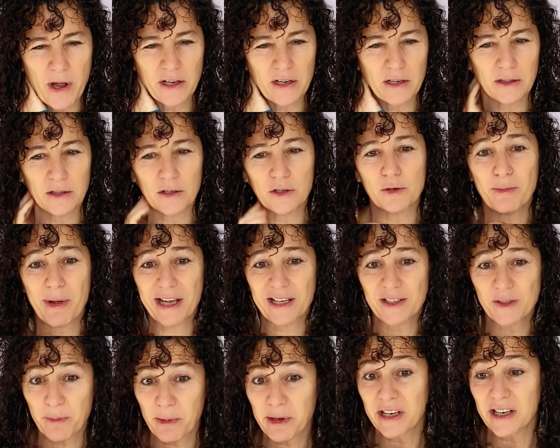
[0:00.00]
you to learn by
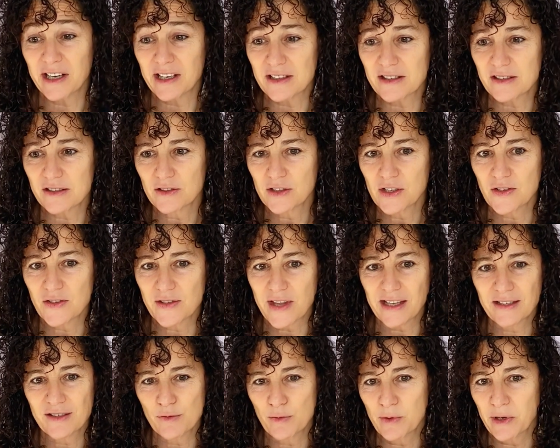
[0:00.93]
experience, because
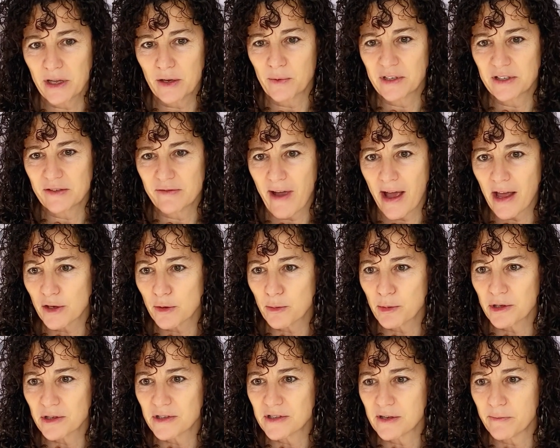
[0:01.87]
that's really what's
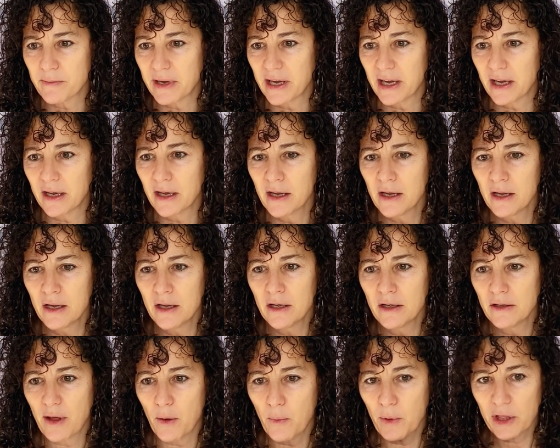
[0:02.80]
valuable to me,
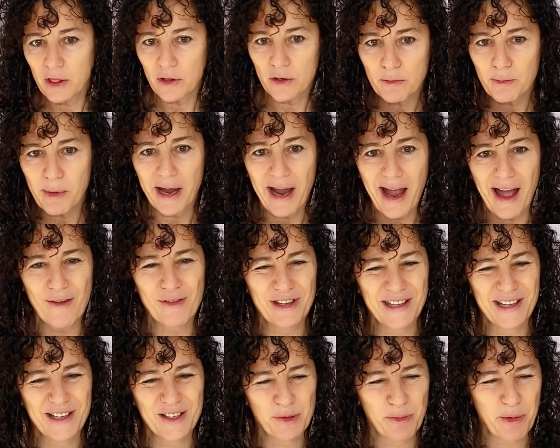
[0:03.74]
that we learn by having the
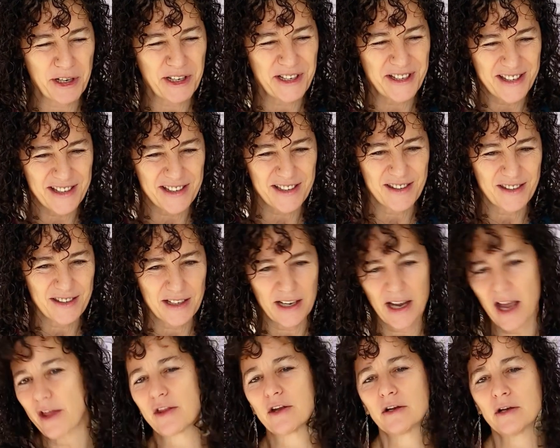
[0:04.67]
experiences
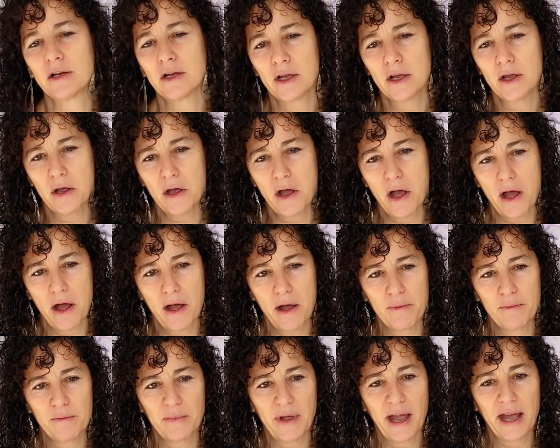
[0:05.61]
together.
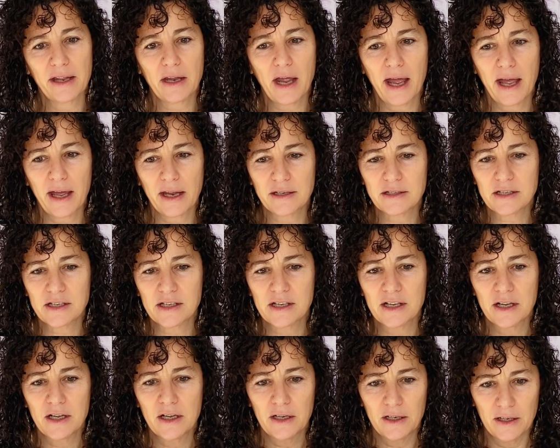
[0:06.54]
And
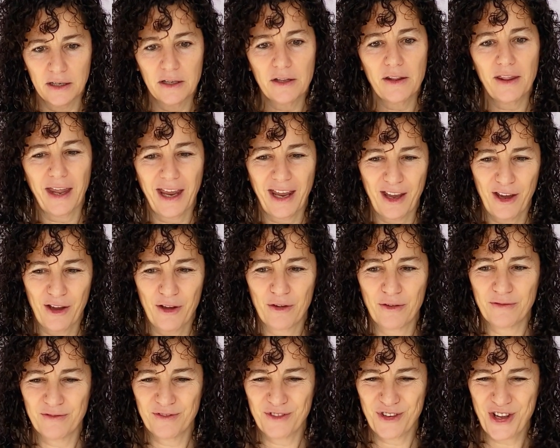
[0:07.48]
thank
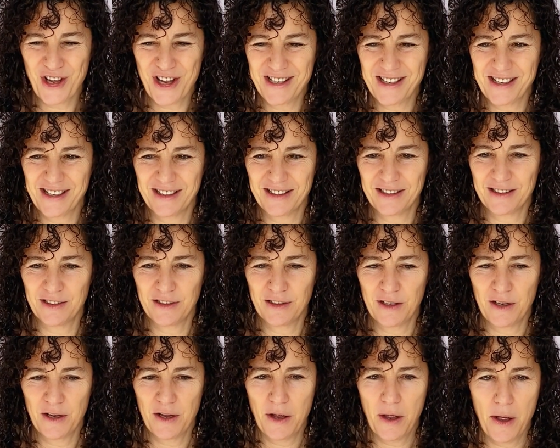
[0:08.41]
you. Good.
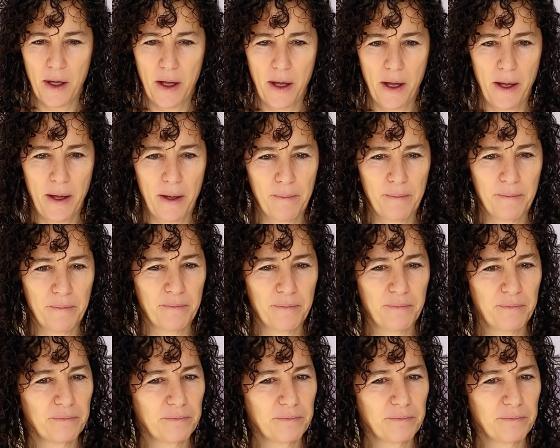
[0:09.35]
I